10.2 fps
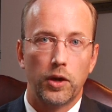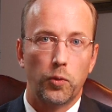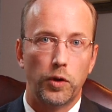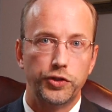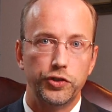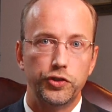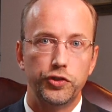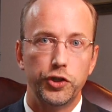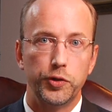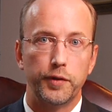What should you
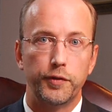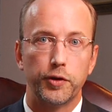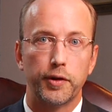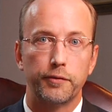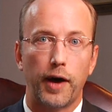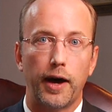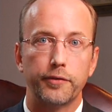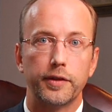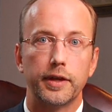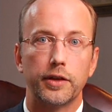do if you're
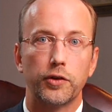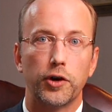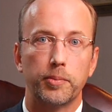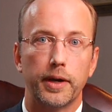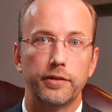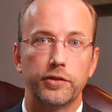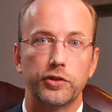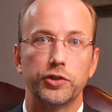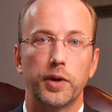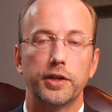involved in a dog bite
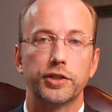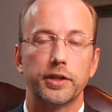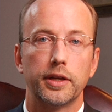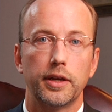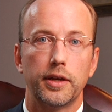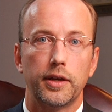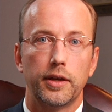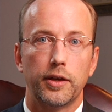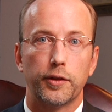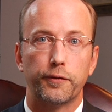situation?
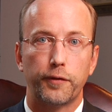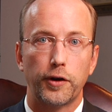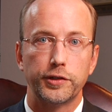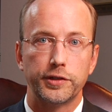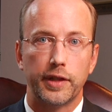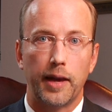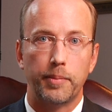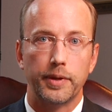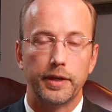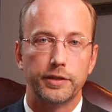The first
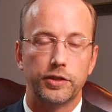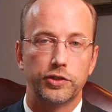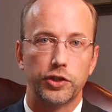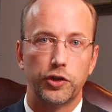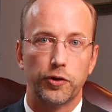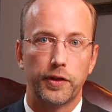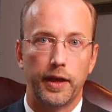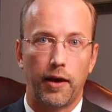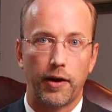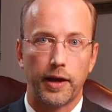step is to secure
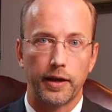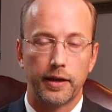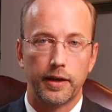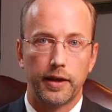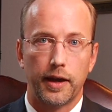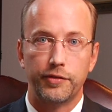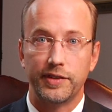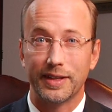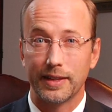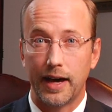the area. I've
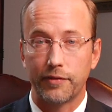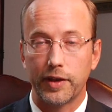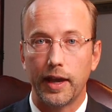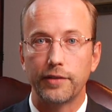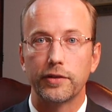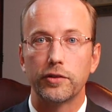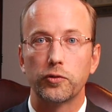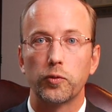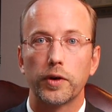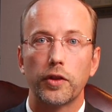seen a lot of
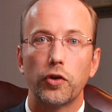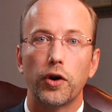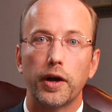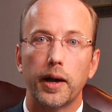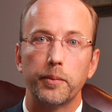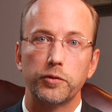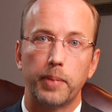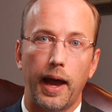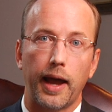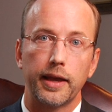cases where the dog comes
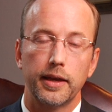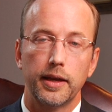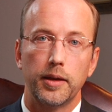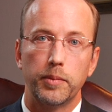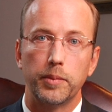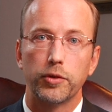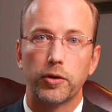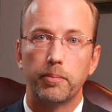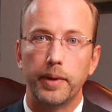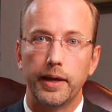back. People
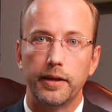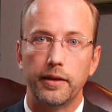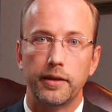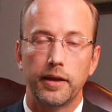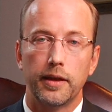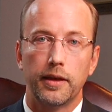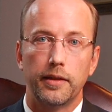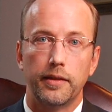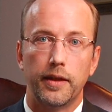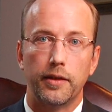are bitten,
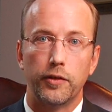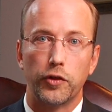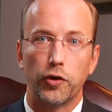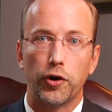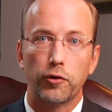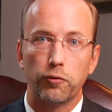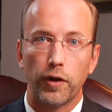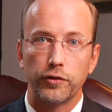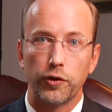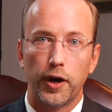the dog
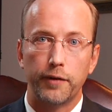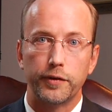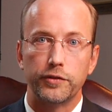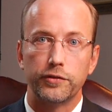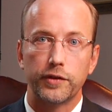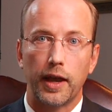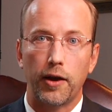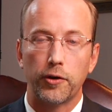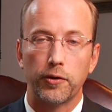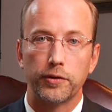runs off, it's
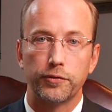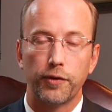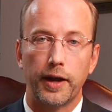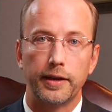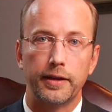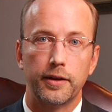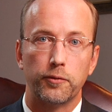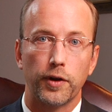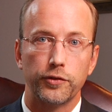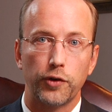scared or it's frightened
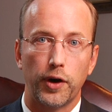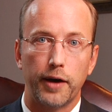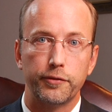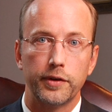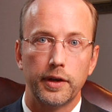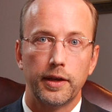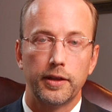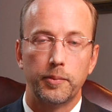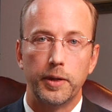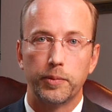and runs off.
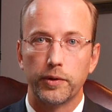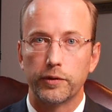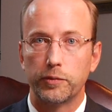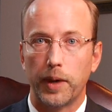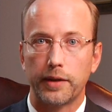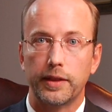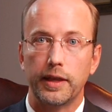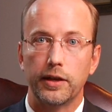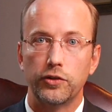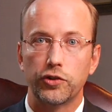The people inspect
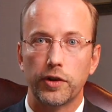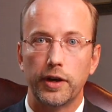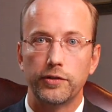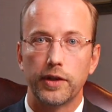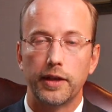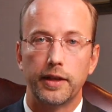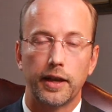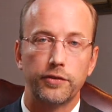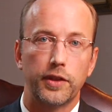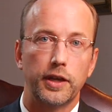the injuries, and the
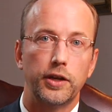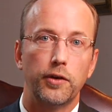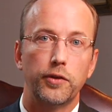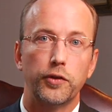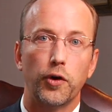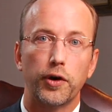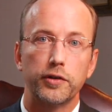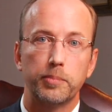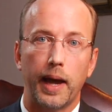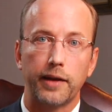next thing you know, the dog
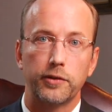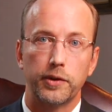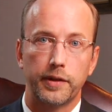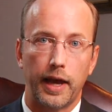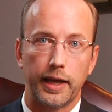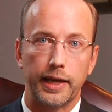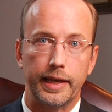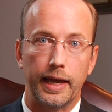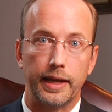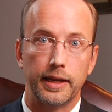is back to attack
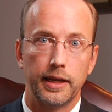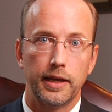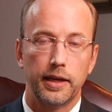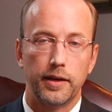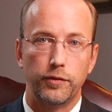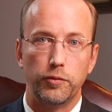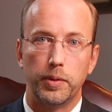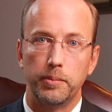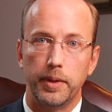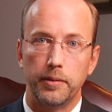again. If you've
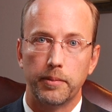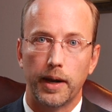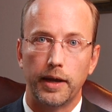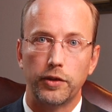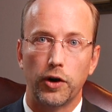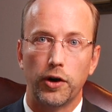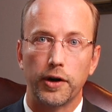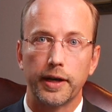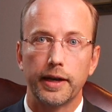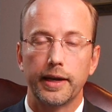been bitten by a
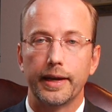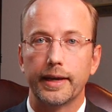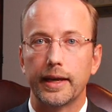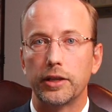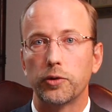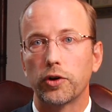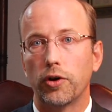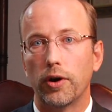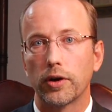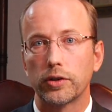dog, get into a
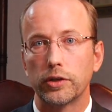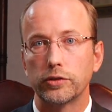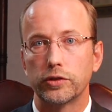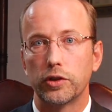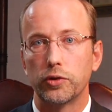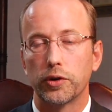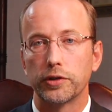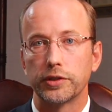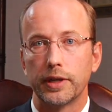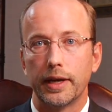car and close the
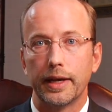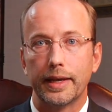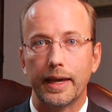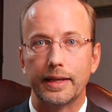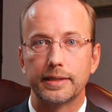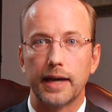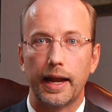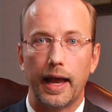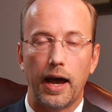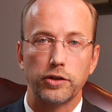doors. Get
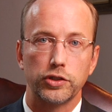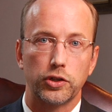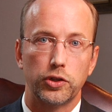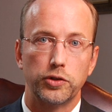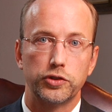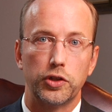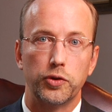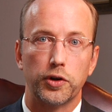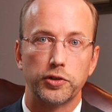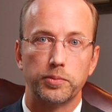inside a house and close the
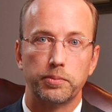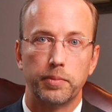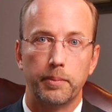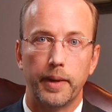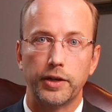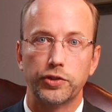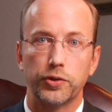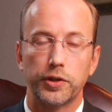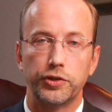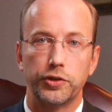doors, but make
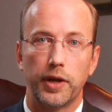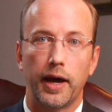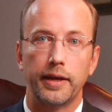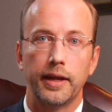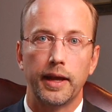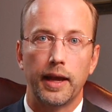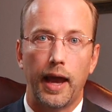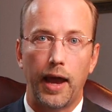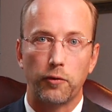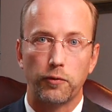sure that you're not
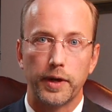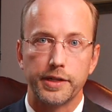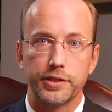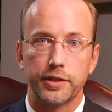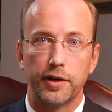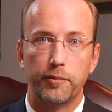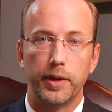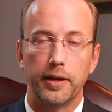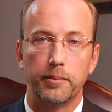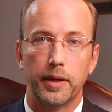at risk of
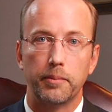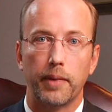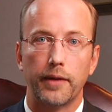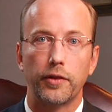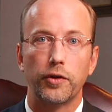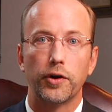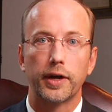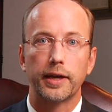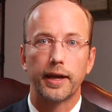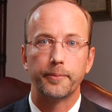being bitten by the
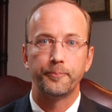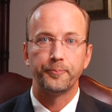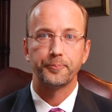dog again.